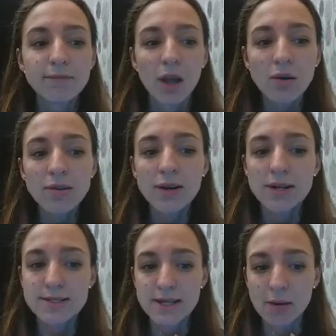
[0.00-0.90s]
on the
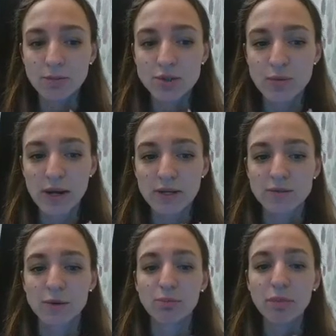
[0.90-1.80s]
establishment of
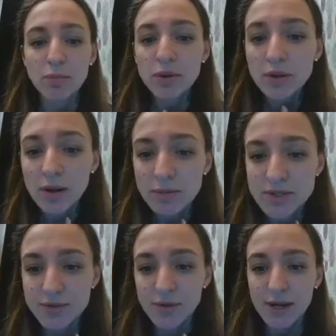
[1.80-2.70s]
the People
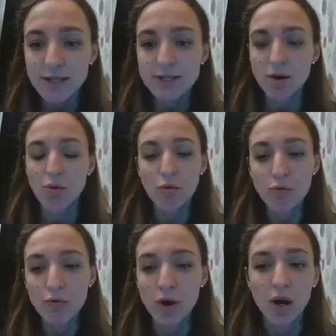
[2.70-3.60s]
Commissariat of
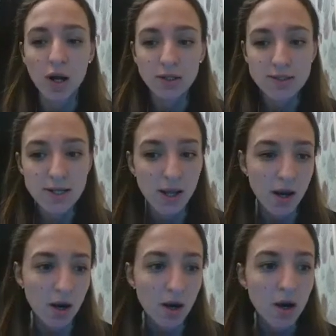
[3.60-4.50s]
uh,
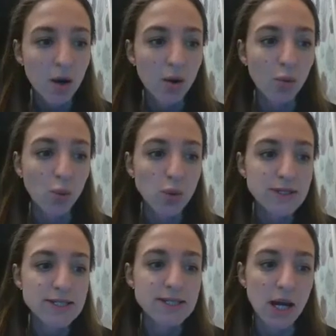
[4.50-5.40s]
Healthcare
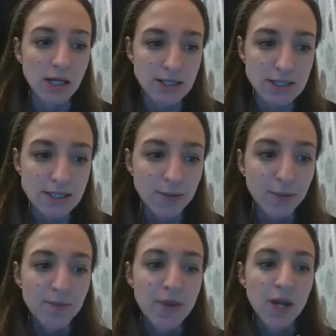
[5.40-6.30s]
was signed.
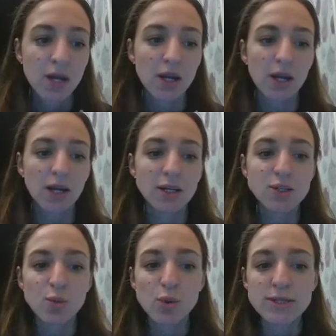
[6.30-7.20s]
Uh,
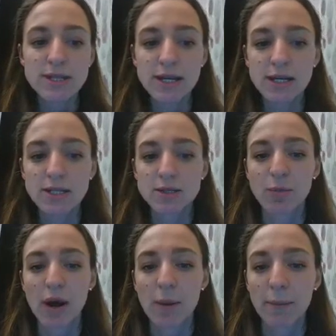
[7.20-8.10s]
it was headed
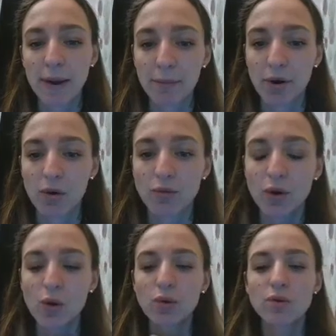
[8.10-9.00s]
by a member of the
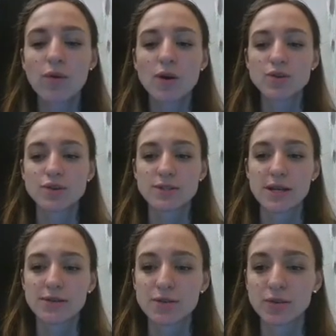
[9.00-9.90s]
All Russian
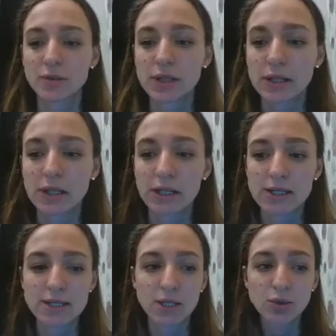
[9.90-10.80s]
Central uh,
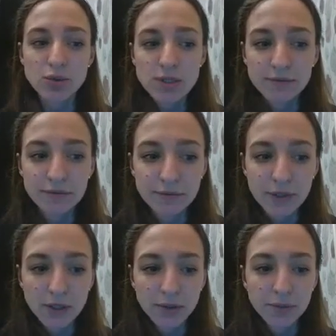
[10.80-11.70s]
Executive,
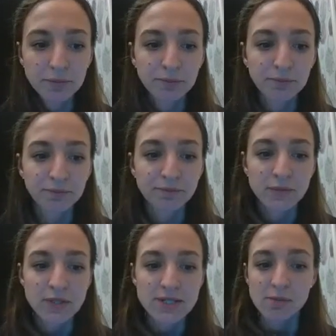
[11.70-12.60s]
uh,
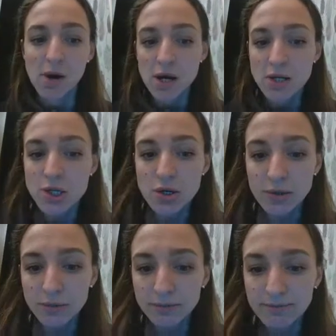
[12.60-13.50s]
Semashko,
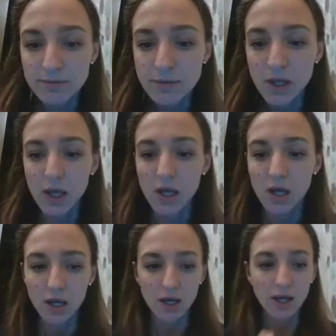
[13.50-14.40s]

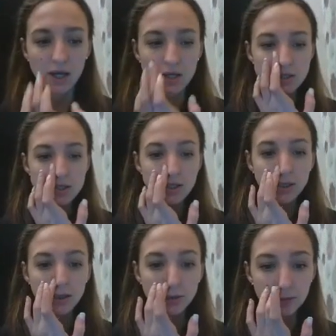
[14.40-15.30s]
and
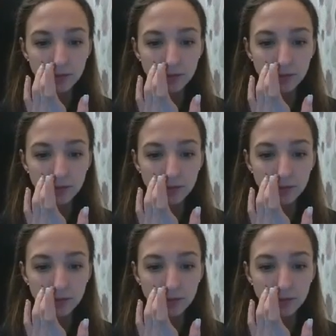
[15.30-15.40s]
uh,